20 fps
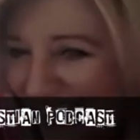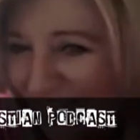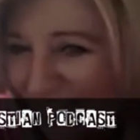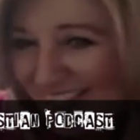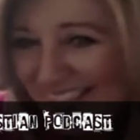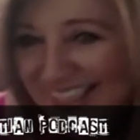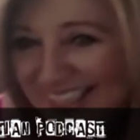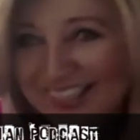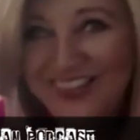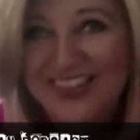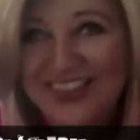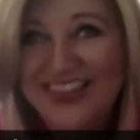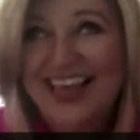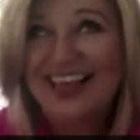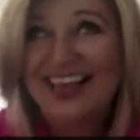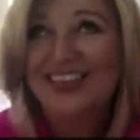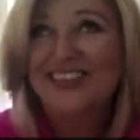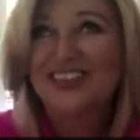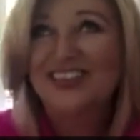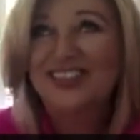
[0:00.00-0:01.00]
I'm healed.
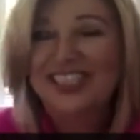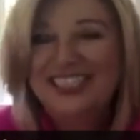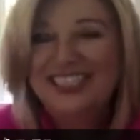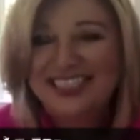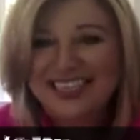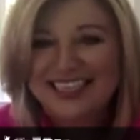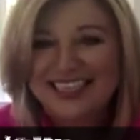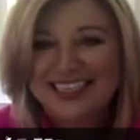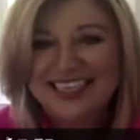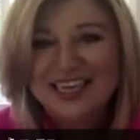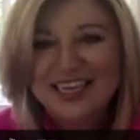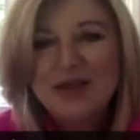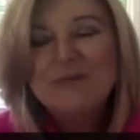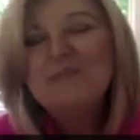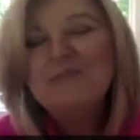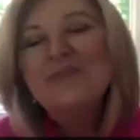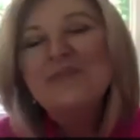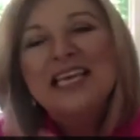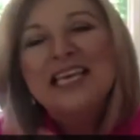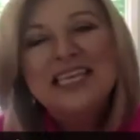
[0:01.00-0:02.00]
Thank you, Jesus.
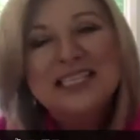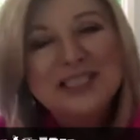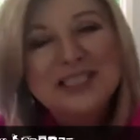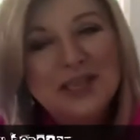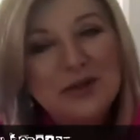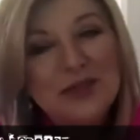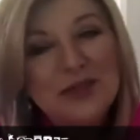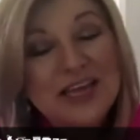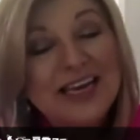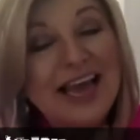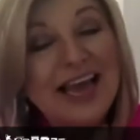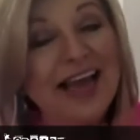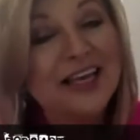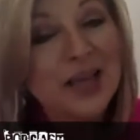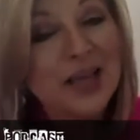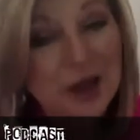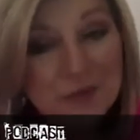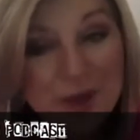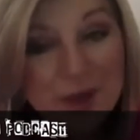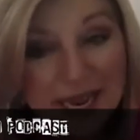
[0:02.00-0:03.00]
So then I
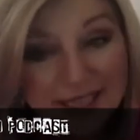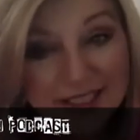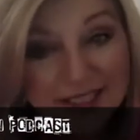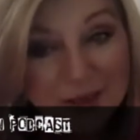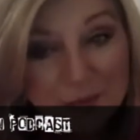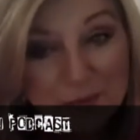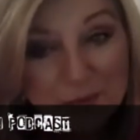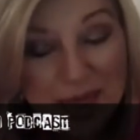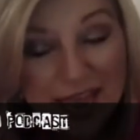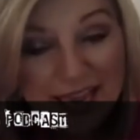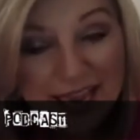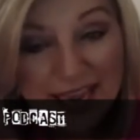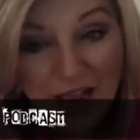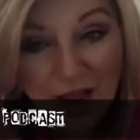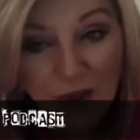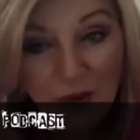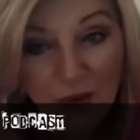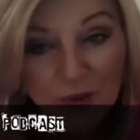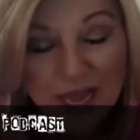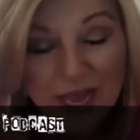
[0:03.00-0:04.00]
go back to Mayo